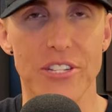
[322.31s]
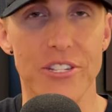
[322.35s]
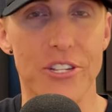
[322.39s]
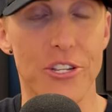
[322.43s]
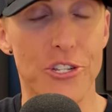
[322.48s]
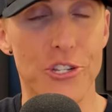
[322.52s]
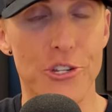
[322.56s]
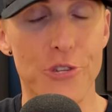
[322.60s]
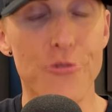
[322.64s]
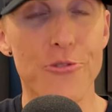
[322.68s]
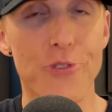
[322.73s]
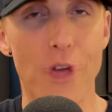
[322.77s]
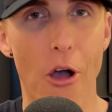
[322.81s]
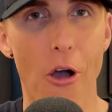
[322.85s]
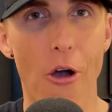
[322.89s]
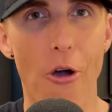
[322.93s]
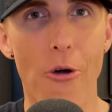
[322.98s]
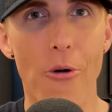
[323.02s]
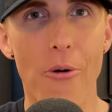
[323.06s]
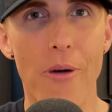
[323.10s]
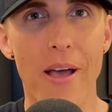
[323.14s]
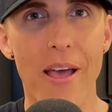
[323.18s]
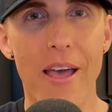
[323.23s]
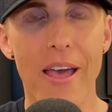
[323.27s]
Did you
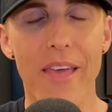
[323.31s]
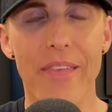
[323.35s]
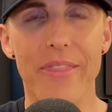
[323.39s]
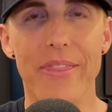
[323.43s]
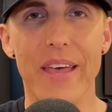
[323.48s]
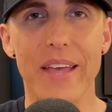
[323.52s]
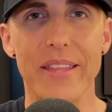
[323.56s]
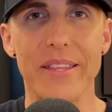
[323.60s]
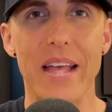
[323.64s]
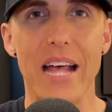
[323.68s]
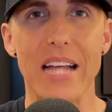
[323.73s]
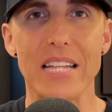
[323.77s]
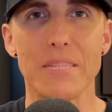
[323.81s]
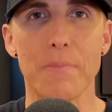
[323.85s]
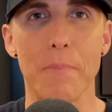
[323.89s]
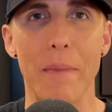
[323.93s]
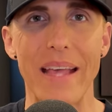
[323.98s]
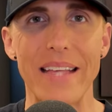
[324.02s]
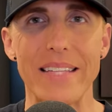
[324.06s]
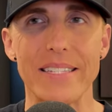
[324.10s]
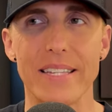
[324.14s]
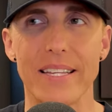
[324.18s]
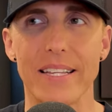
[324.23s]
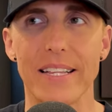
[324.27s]
know that that's
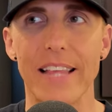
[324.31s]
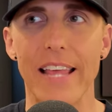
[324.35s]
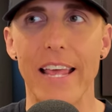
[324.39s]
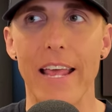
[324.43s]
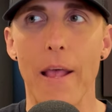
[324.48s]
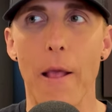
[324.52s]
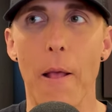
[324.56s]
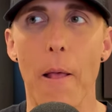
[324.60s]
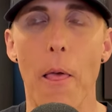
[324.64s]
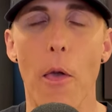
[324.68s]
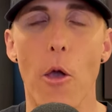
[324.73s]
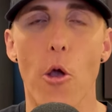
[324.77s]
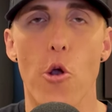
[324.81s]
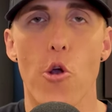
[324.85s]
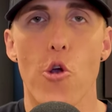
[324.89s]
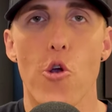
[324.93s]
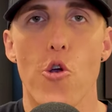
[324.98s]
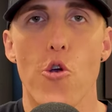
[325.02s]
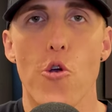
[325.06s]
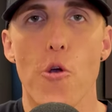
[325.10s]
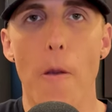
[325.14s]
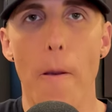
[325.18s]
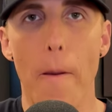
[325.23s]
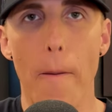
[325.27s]
basically
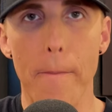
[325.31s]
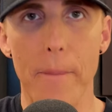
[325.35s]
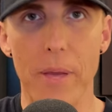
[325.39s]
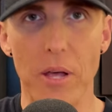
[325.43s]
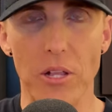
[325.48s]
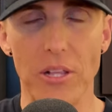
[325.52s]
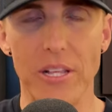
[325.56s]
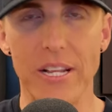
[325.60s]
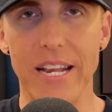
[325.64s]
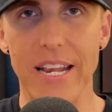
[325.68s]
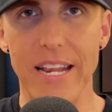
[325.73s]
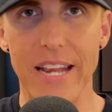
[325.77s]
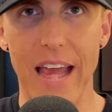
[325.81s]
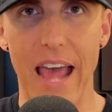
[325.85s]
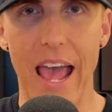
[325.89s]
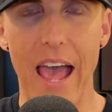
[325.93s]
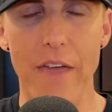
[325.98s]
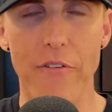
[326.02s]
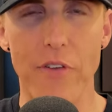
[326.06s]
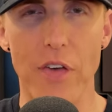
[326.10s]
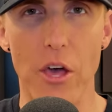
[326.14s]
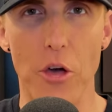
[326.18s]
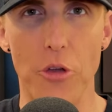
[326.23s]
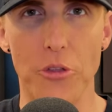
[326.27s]
her ability to
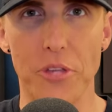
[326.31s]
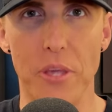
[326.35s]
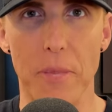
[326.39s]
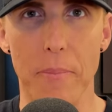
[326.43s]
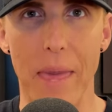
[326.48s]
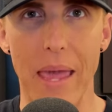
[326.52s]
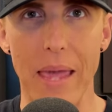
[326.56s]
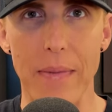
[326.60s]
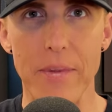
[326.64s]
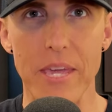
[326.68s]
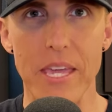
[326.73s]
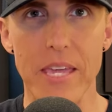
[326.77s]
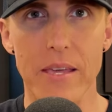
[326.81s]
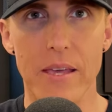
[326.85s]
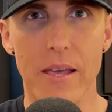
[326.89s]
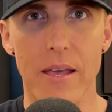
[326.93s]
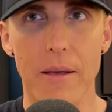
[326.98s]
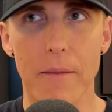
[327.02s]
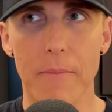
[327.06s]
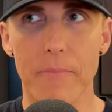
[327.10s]
have a healthy baby.